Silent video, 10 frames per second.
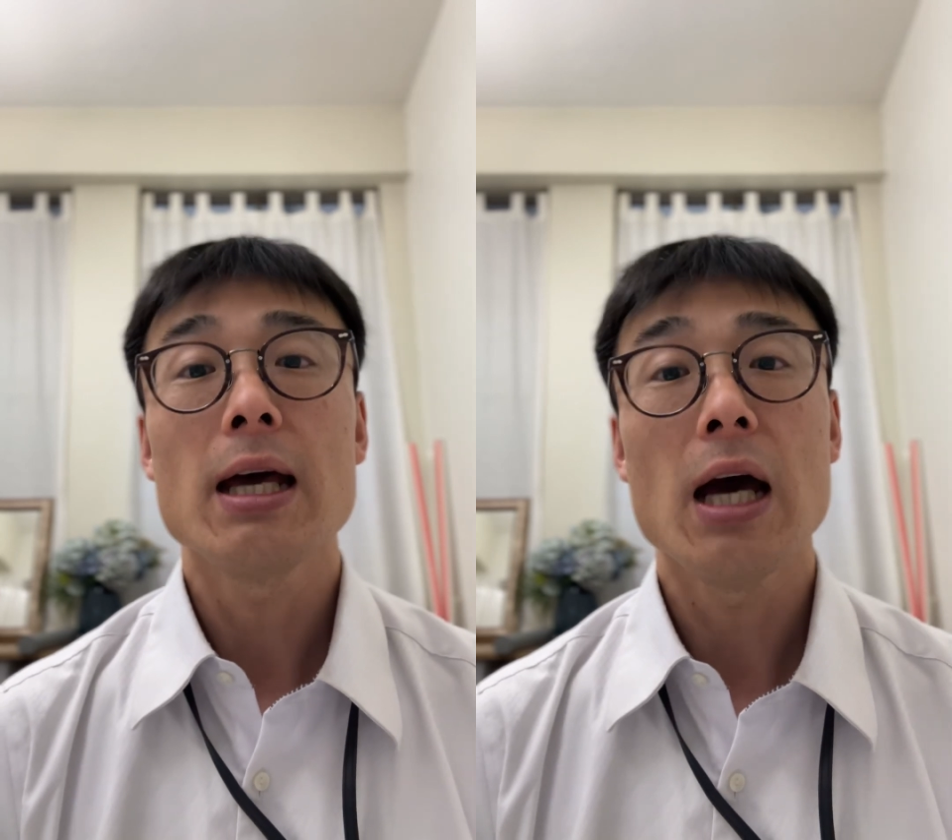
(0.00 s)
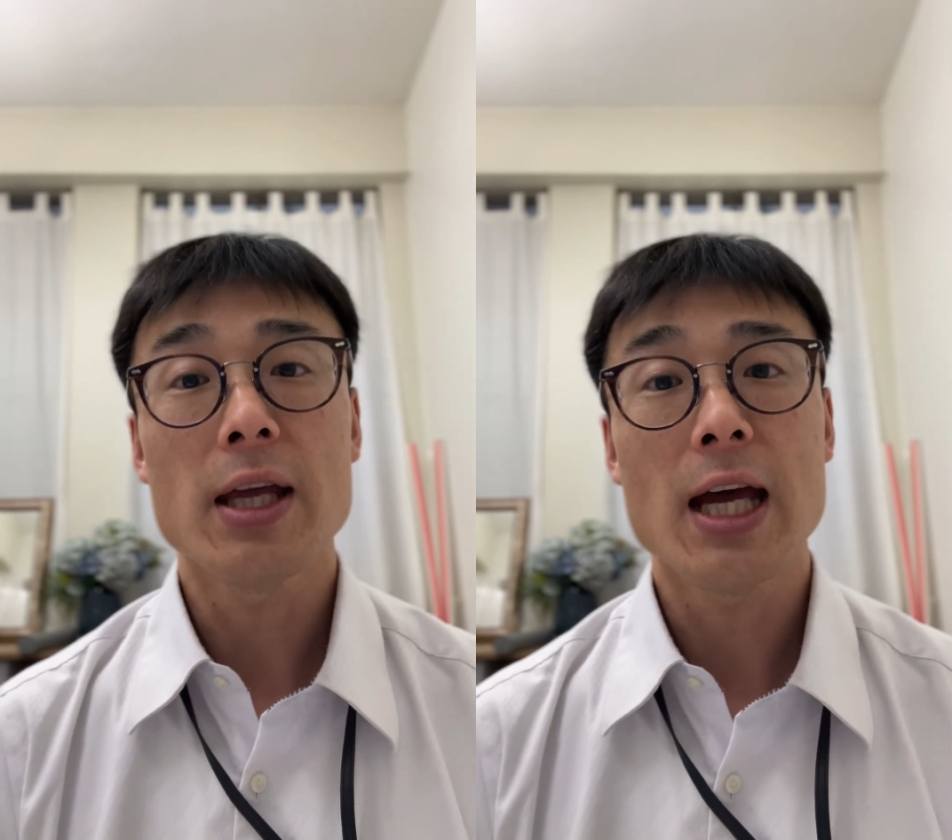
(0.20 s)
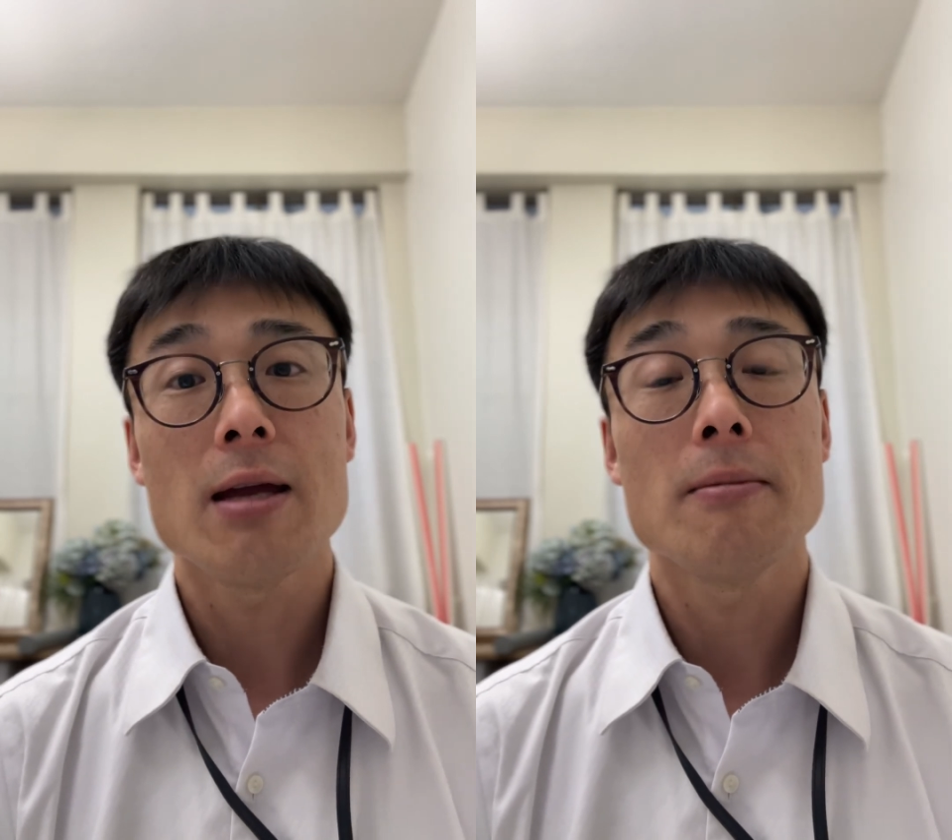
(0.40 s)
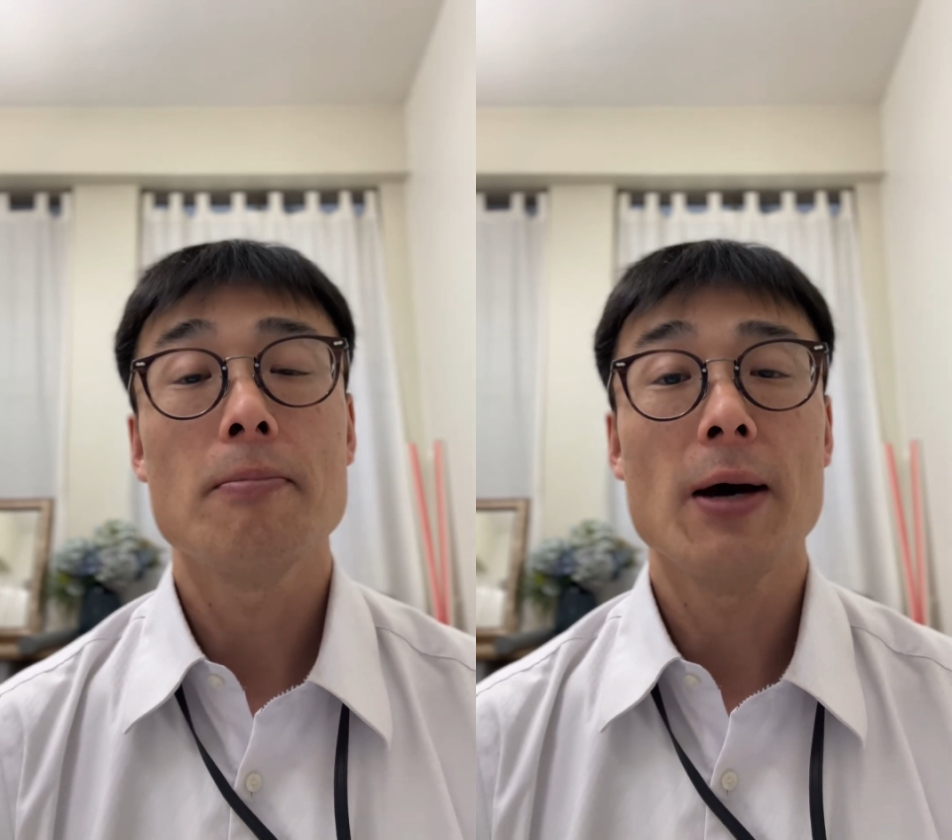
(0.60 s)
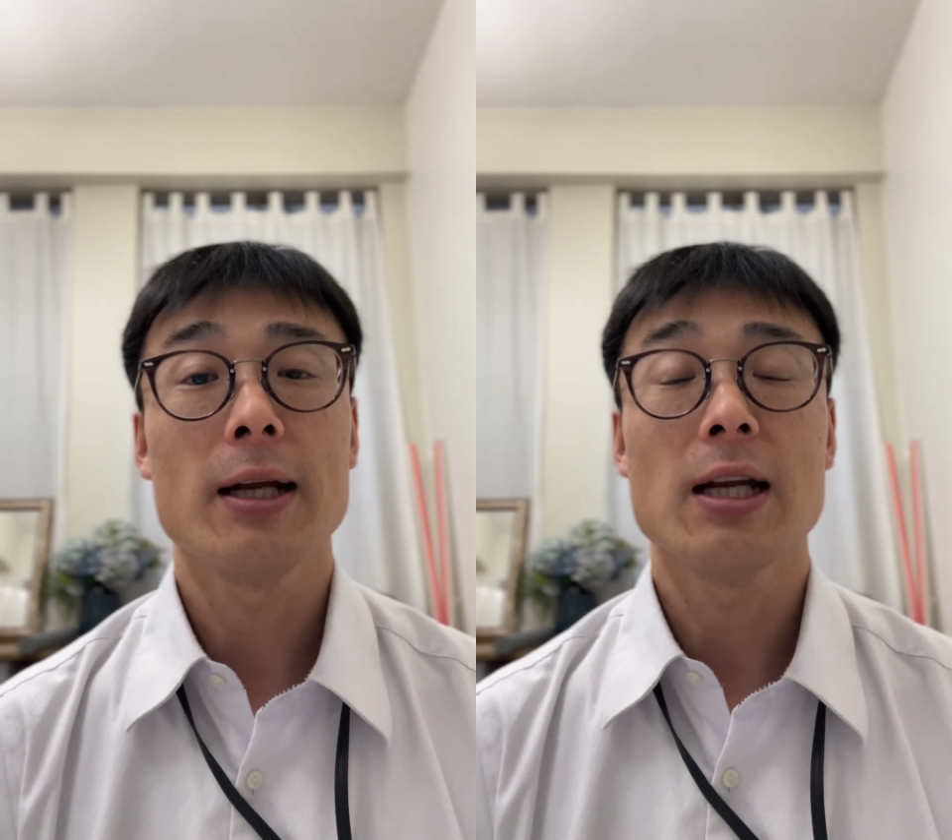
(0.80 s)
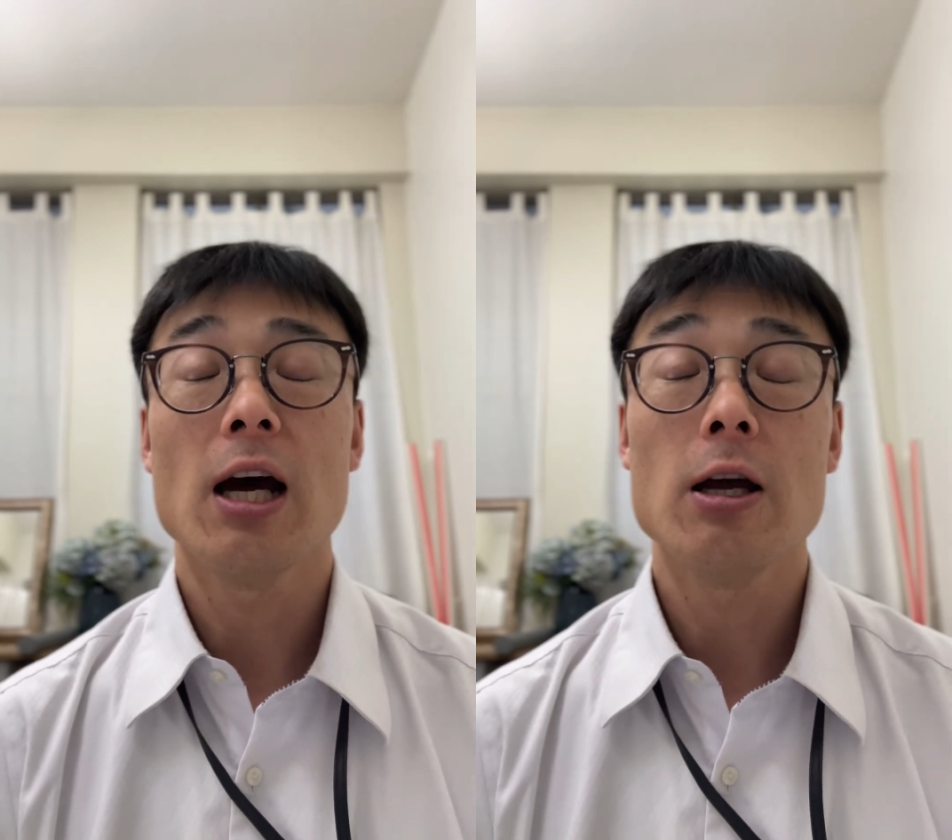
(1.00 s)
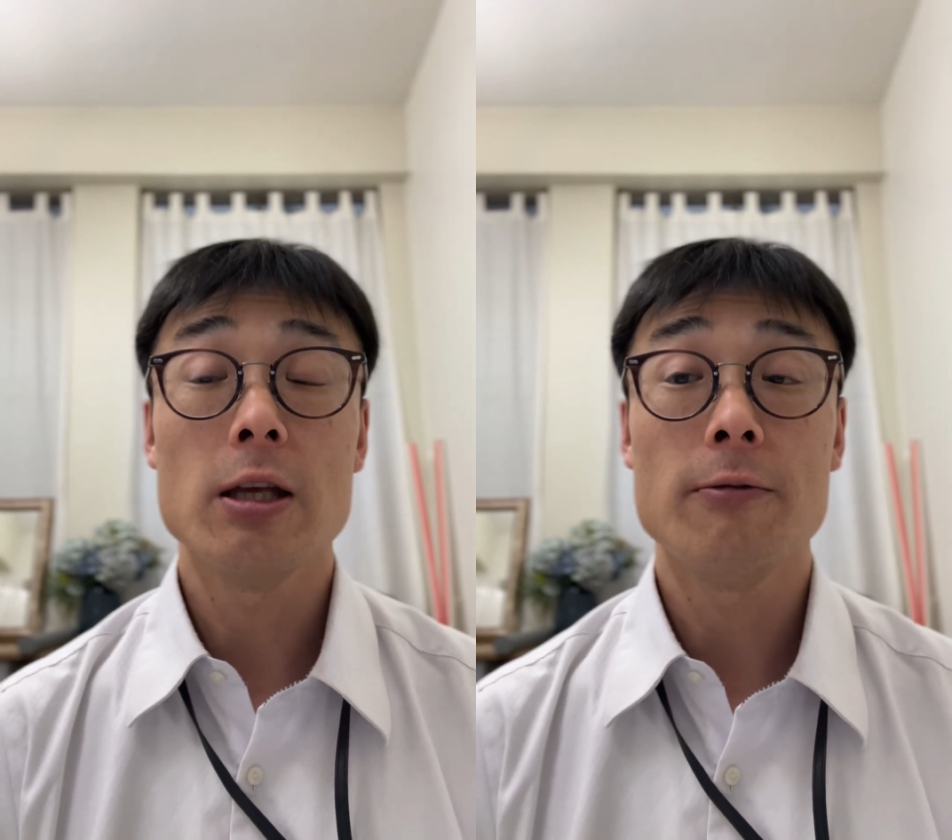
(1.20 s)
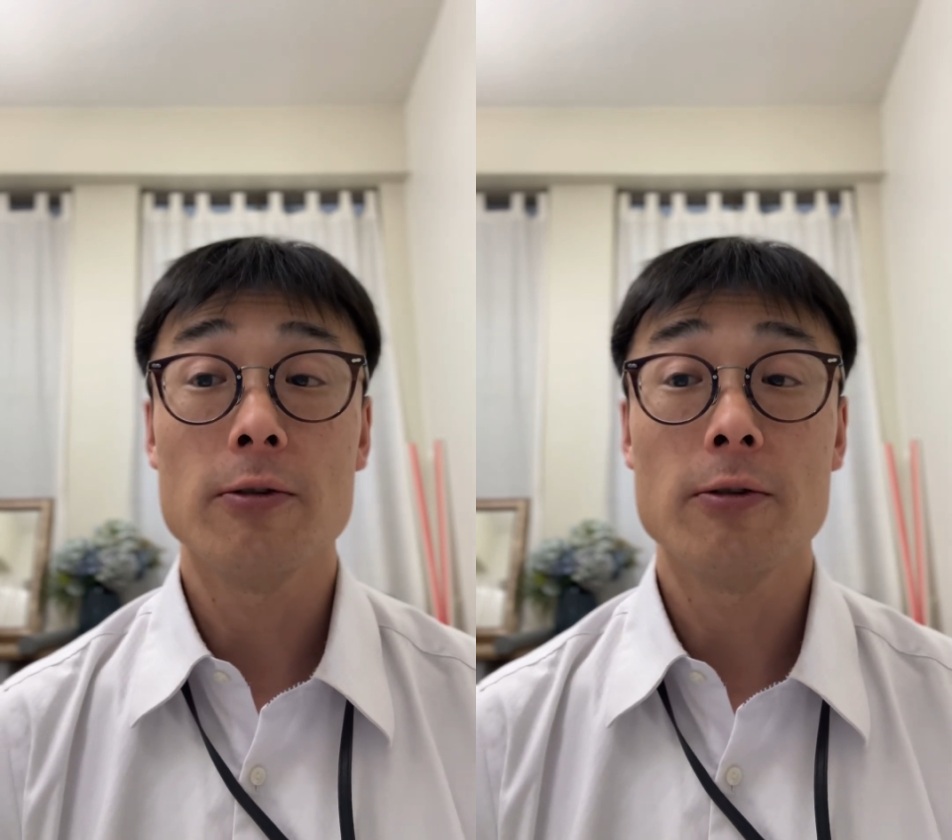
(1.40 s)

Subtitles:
Okay, but if